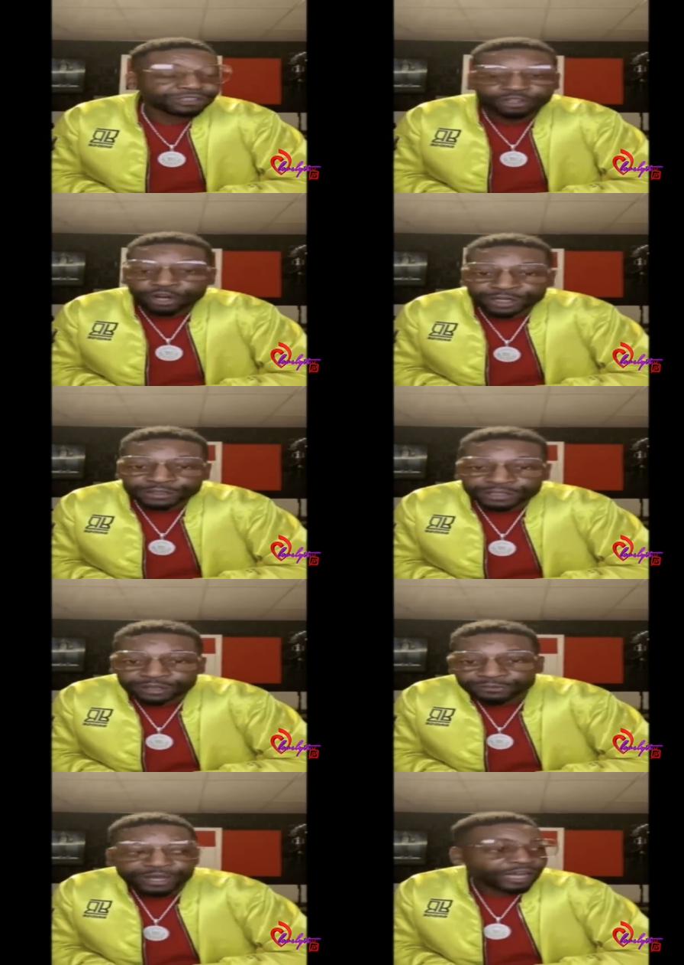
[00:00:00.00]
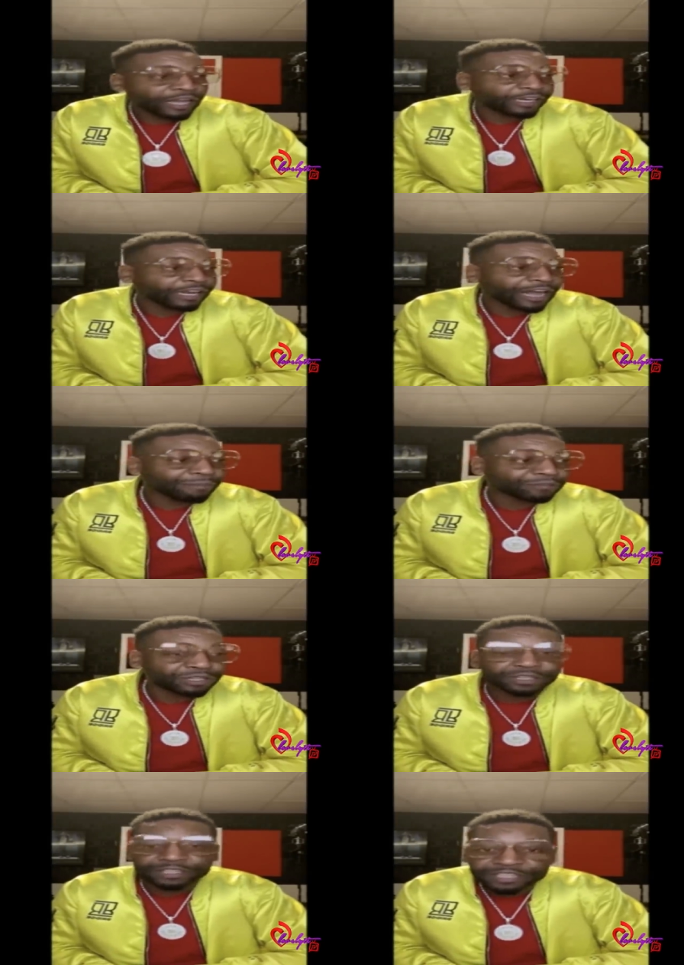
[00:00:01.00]
starting stuff, and I'm going
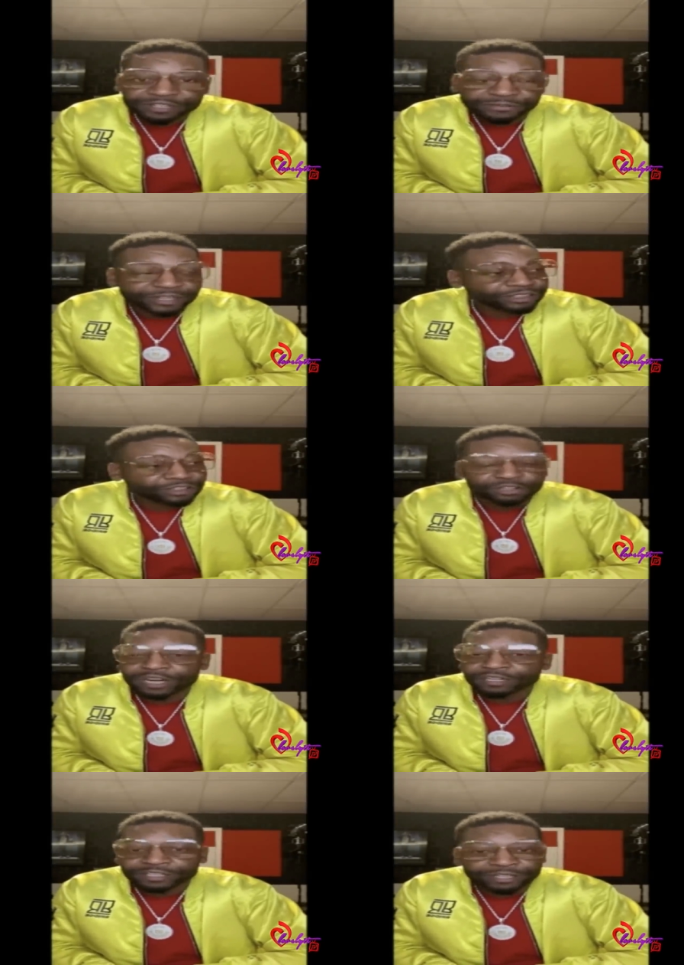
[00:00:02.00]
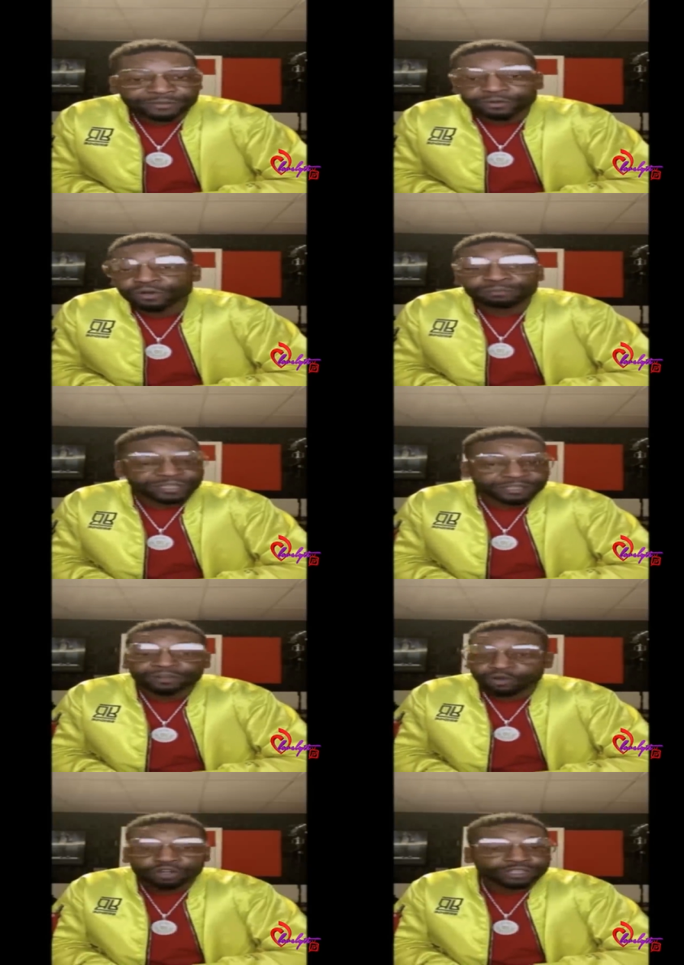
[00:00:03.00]
to leave. And she tried to leave, and
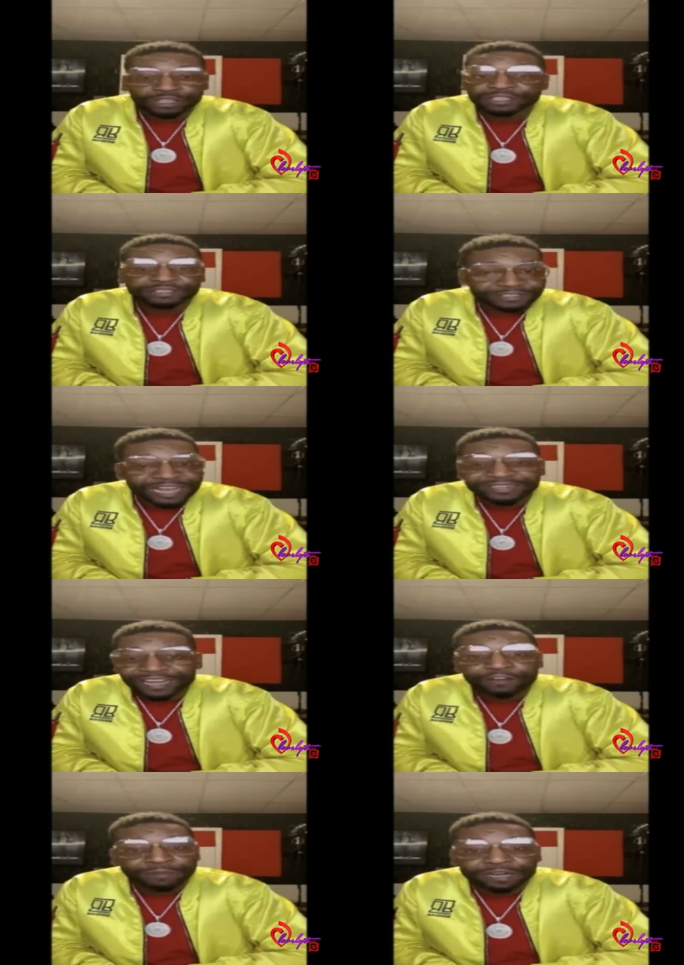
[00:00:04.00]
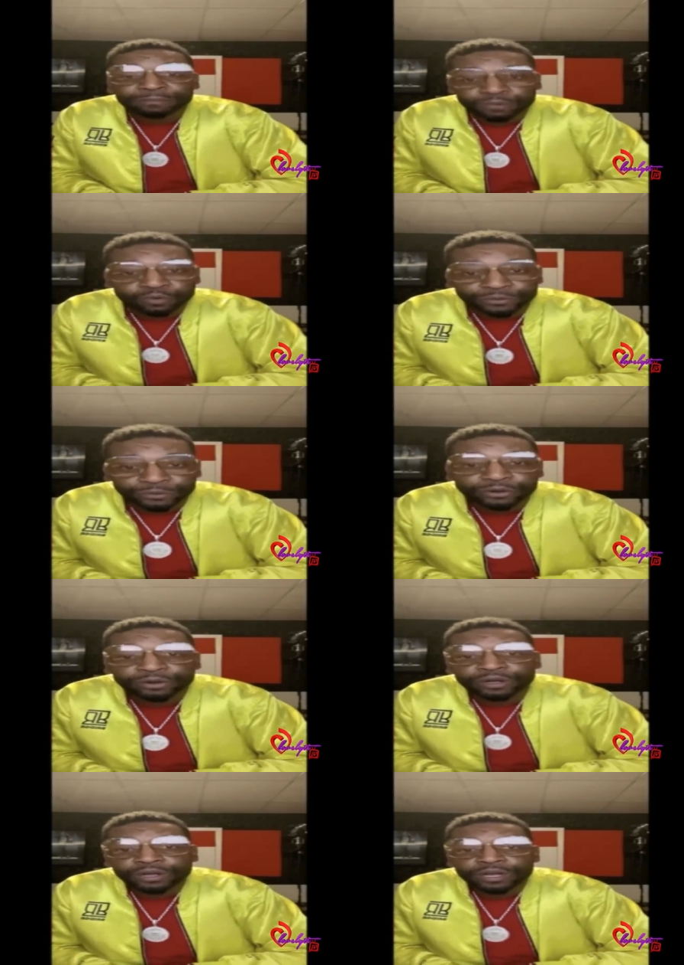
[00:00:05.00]
all the kids sat down by the pool with her.
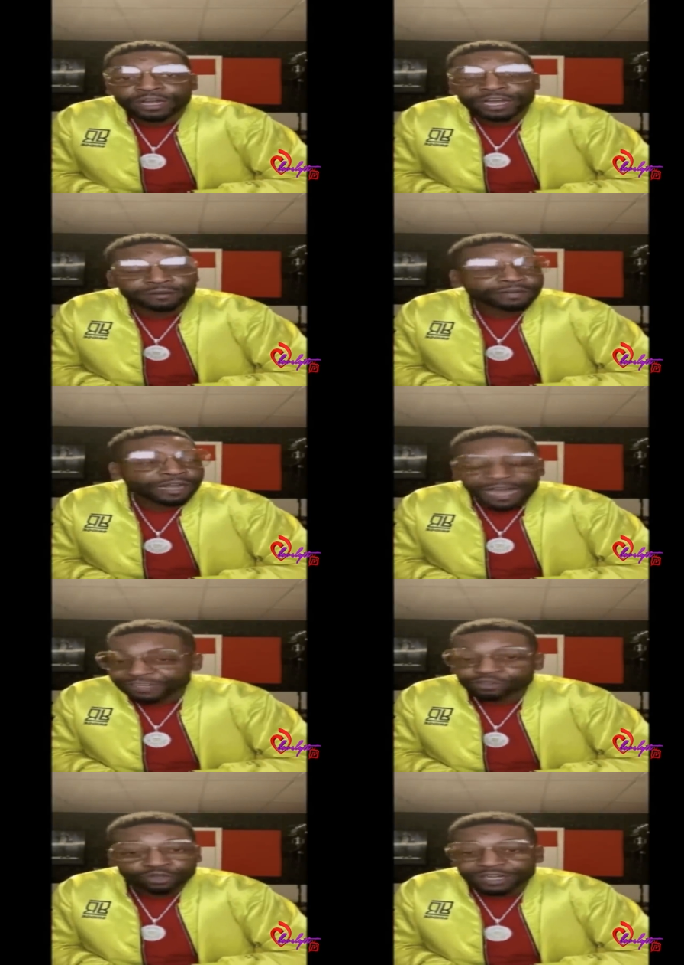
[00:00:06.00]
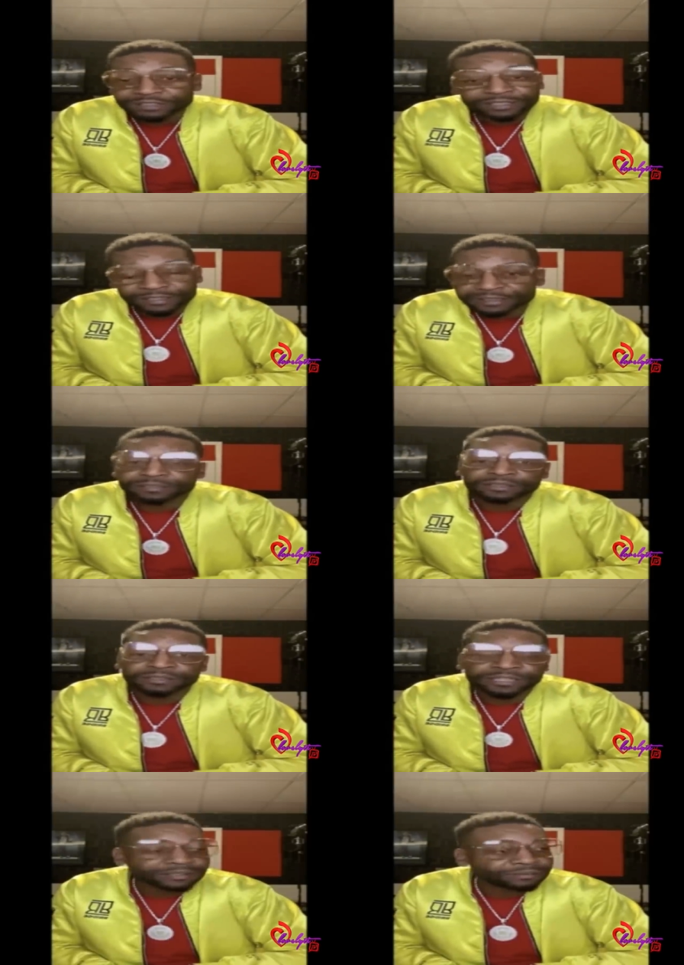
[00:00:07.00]
And I told her, I said, listen,
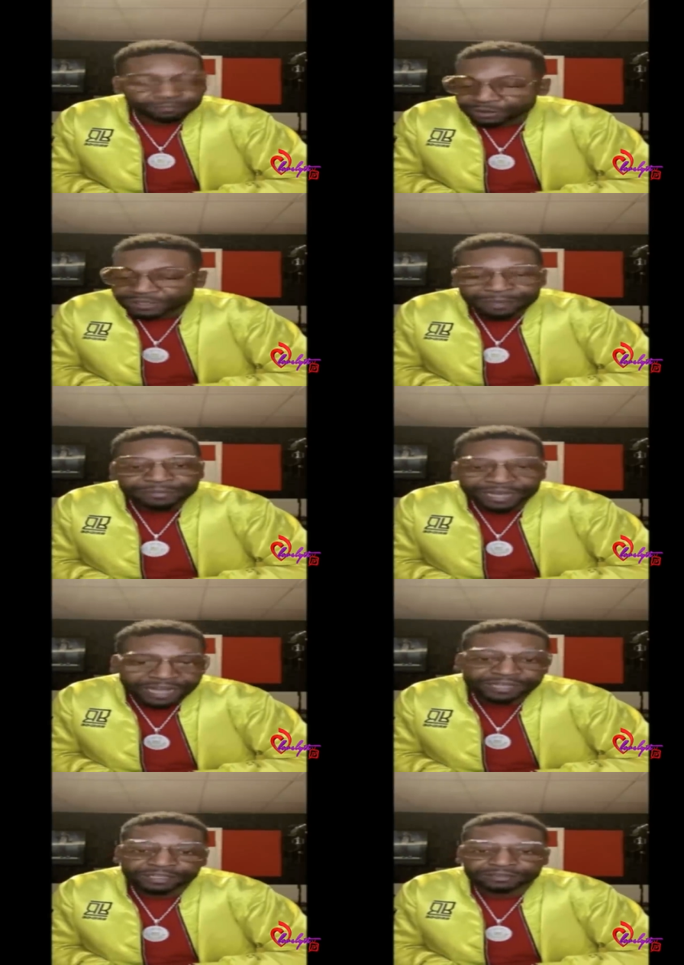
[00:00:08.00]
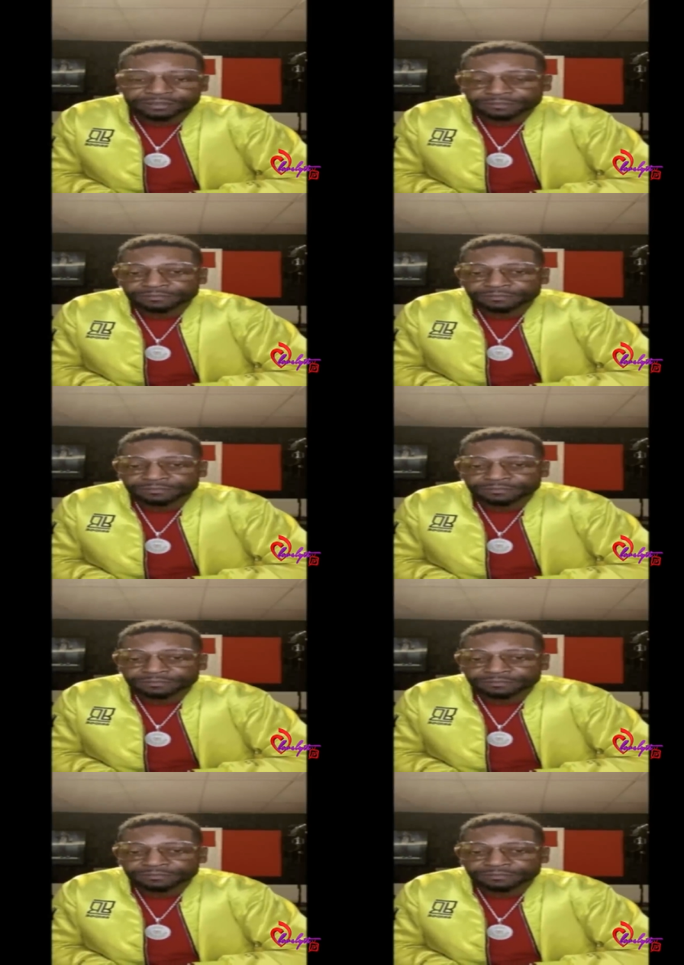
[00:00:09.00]
let's put that behind us.